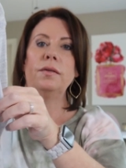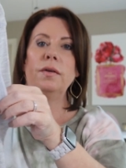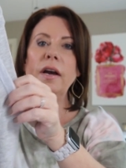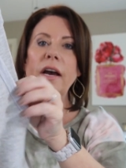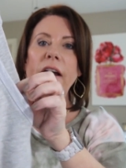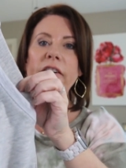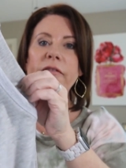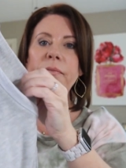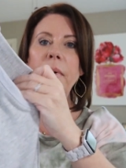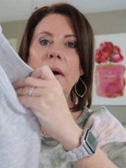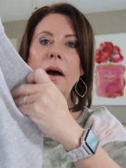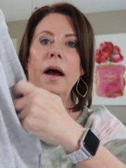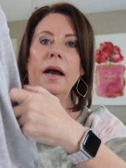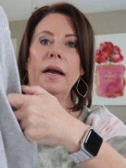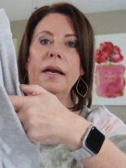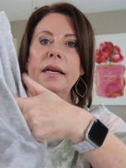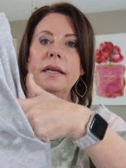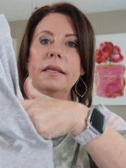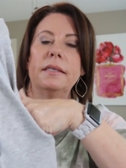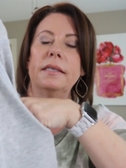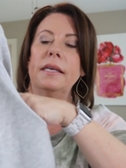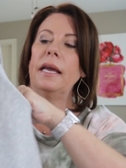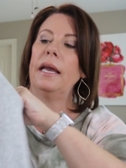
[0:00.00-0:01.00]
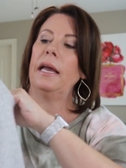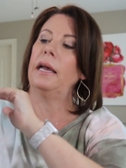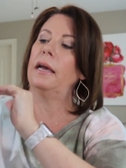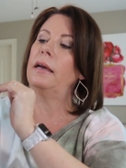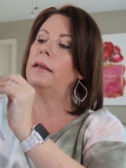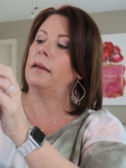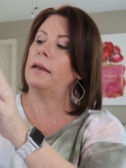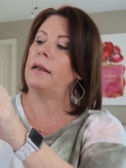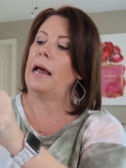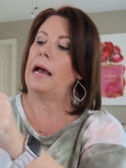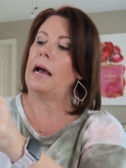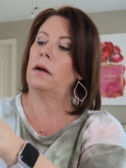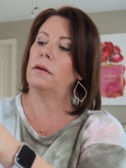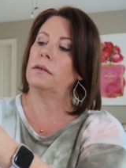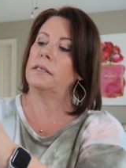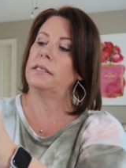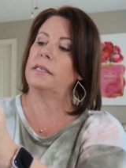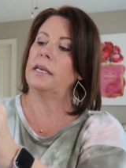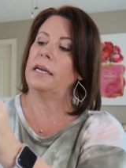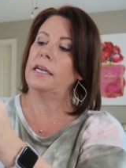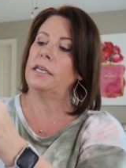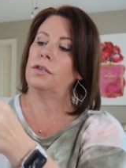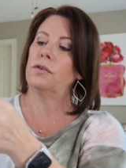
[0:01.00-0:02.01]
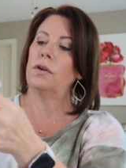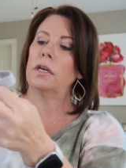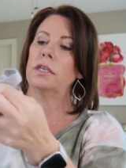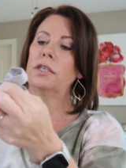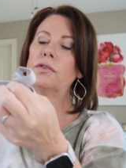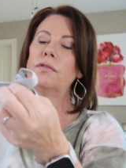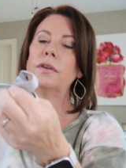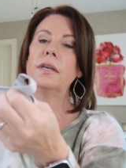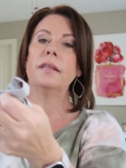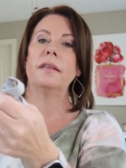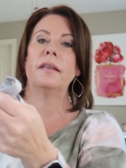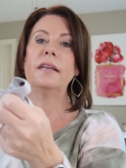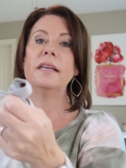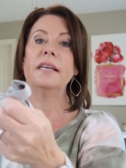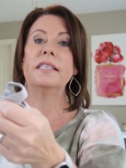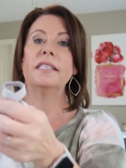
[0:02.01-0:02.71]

do have pockets and an outside drawstring that